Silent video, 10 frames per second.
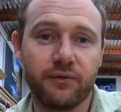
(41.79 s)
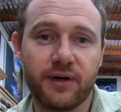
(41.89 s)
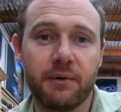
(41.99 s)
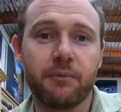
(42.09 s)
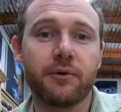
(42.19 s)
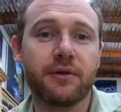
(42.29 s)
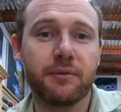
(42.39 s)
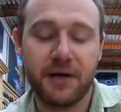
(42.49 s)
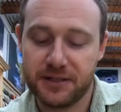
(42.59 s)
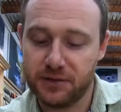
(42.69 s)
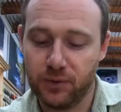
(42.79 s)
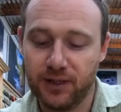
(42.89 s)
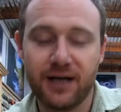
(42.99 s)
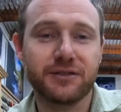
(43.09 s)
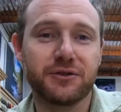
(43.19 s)
we've come up with a pattern we
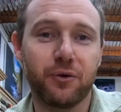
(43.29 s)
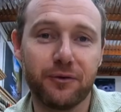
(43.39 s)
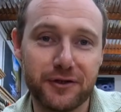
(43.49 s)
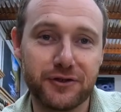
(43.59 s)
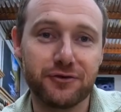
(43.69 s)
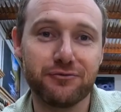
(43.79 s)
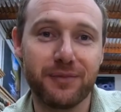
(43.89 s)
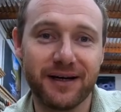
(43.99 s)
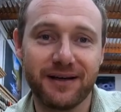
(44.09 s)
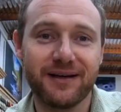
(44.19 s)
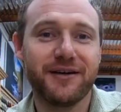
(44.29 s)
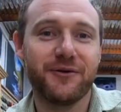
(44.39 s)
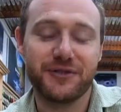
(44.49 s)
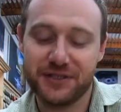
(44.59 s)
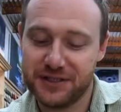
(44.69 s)
like to call the June Bug,
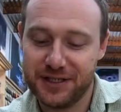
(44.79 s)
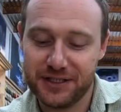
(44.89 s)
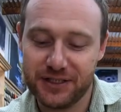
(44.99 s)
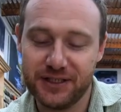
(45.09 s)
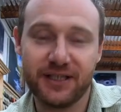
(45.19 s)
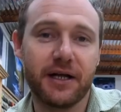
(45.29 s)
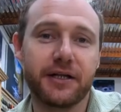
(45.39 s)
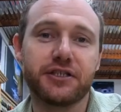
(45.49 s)
which is essentially a